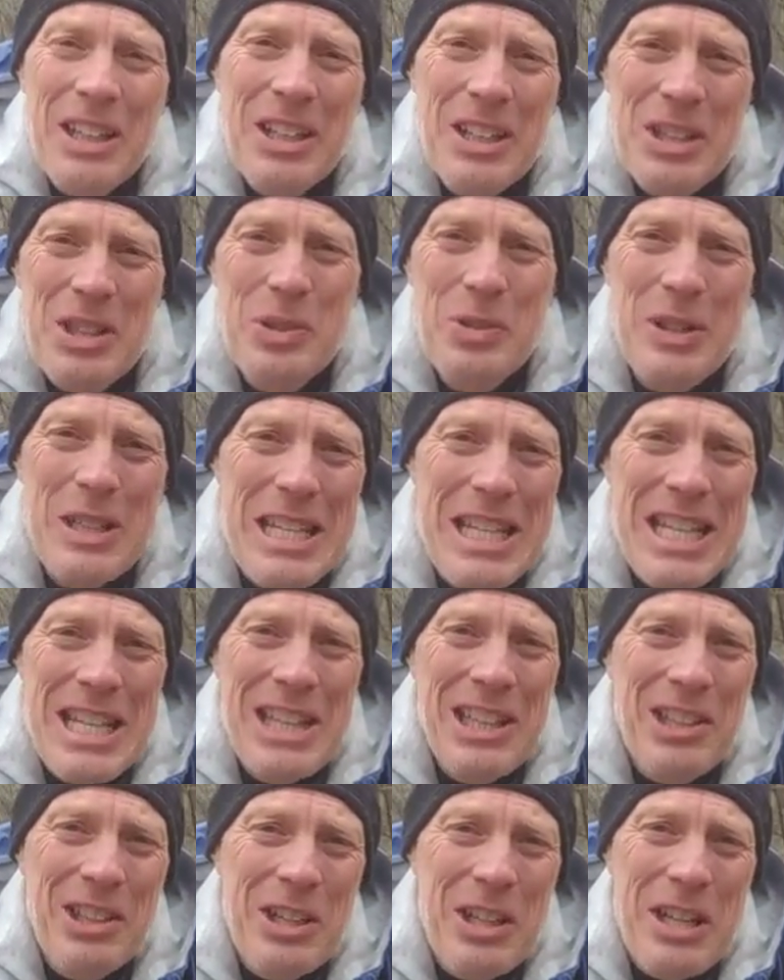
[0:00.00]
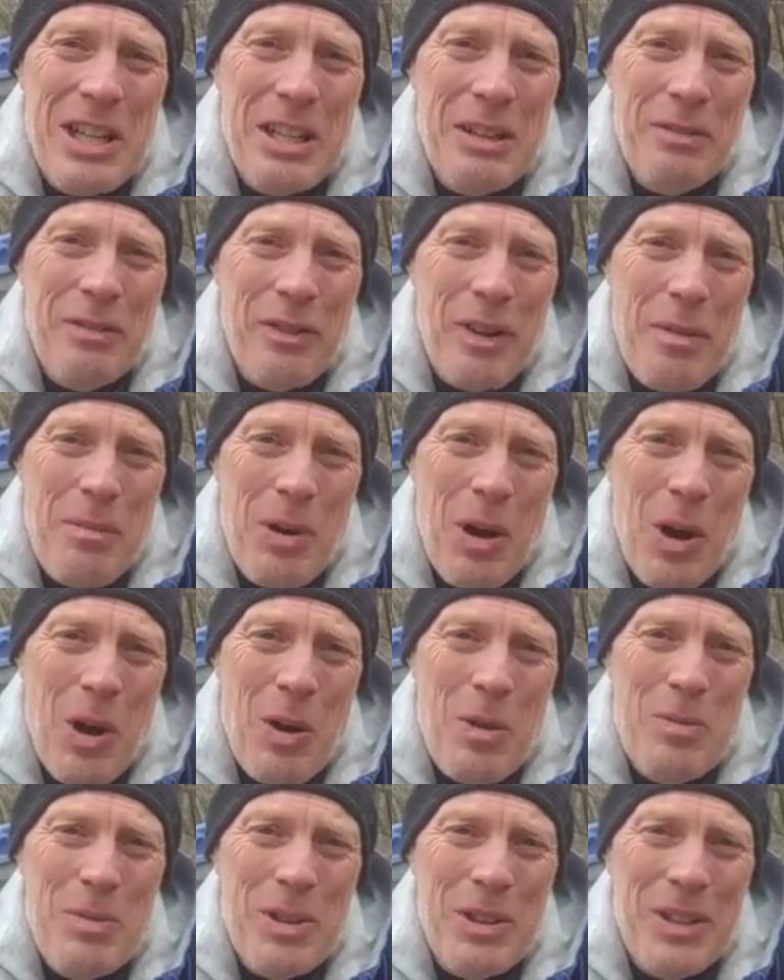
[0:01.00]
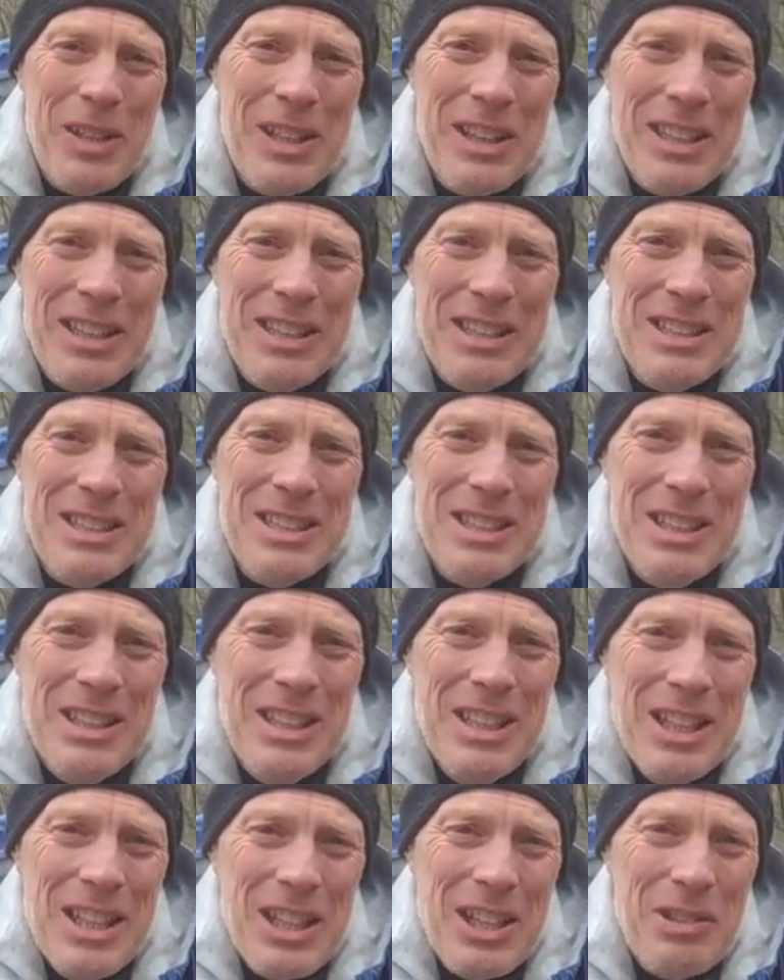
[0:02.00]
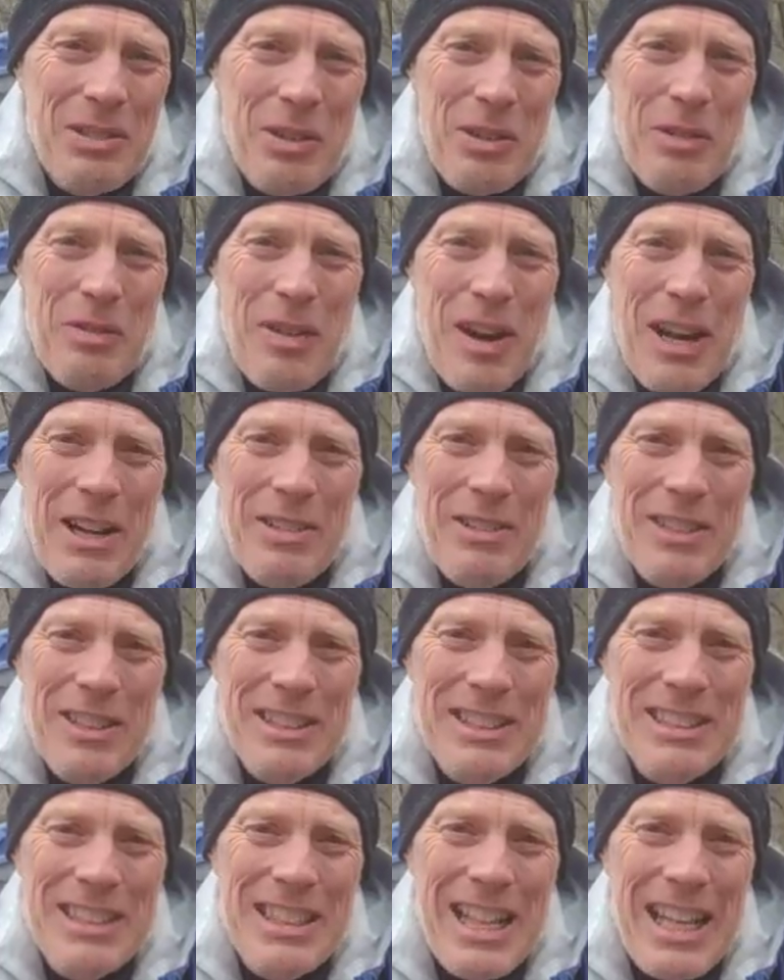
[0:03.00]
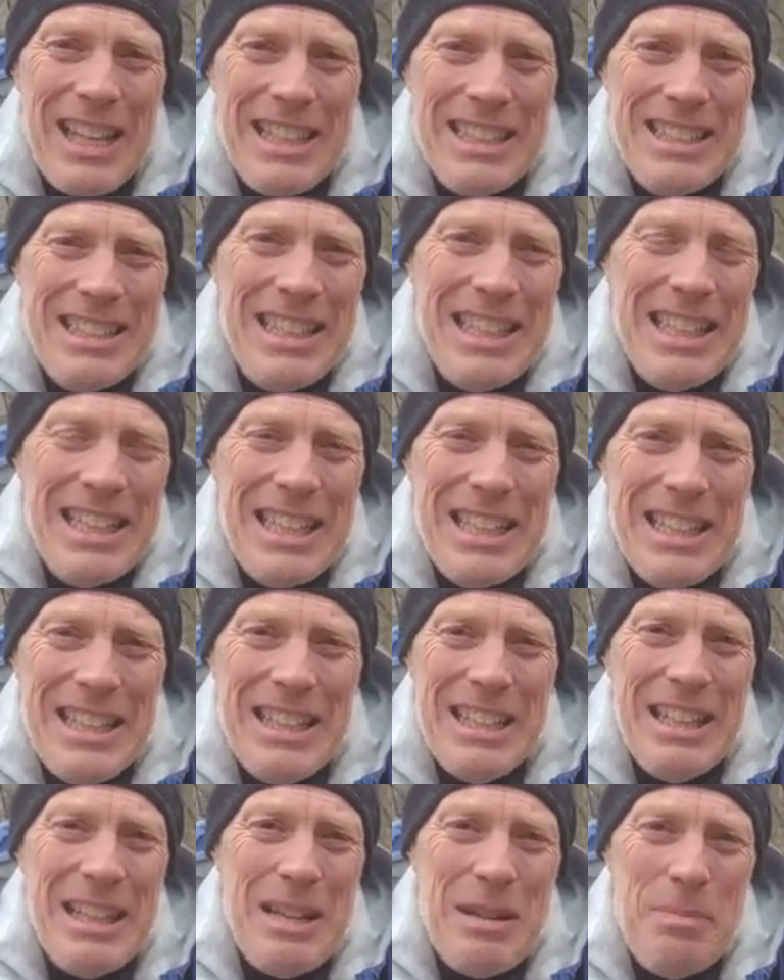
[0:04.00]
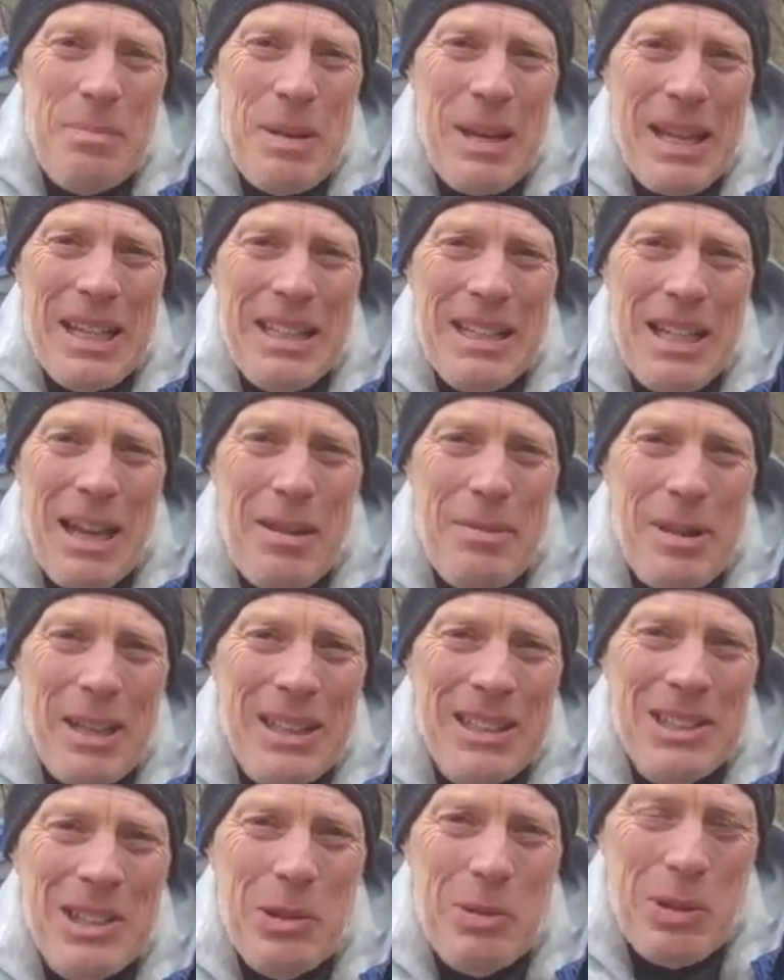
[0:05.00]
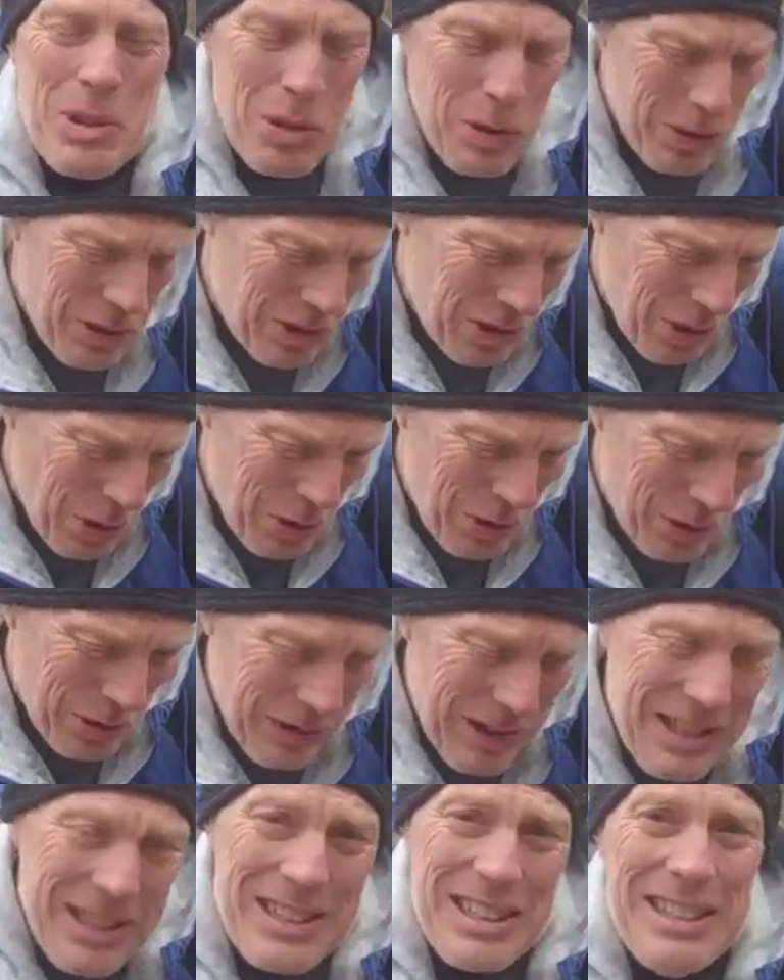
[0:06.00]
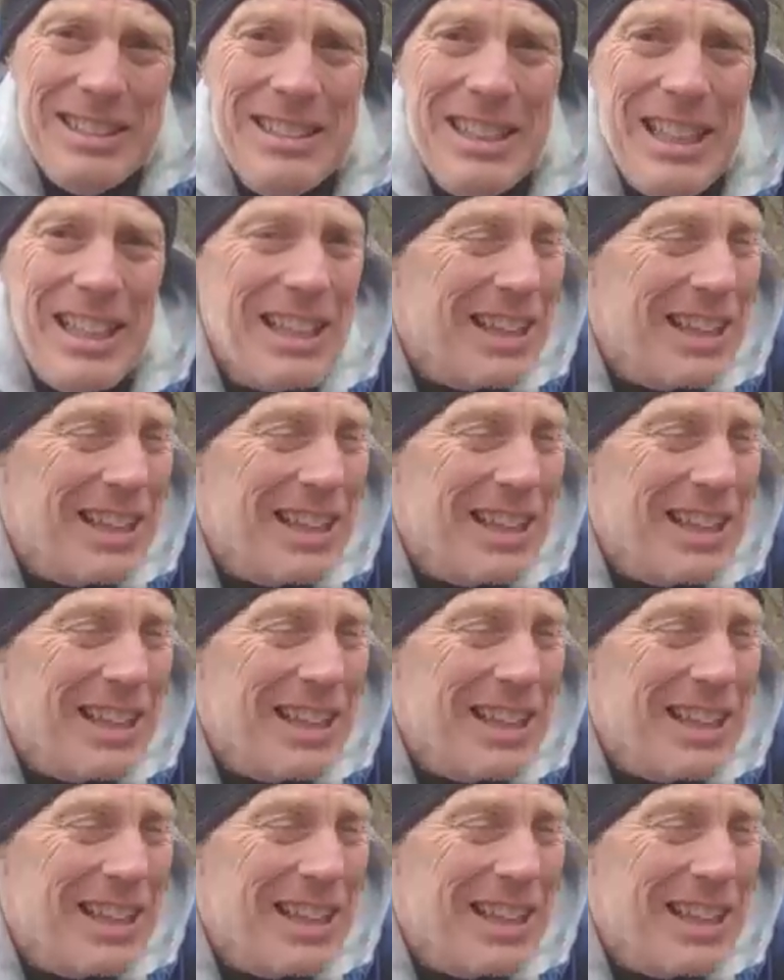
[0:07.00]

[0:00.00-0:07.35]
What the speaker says: doing e-learning from home during this coronavirus 19 pandemic, so we're doing social distancing.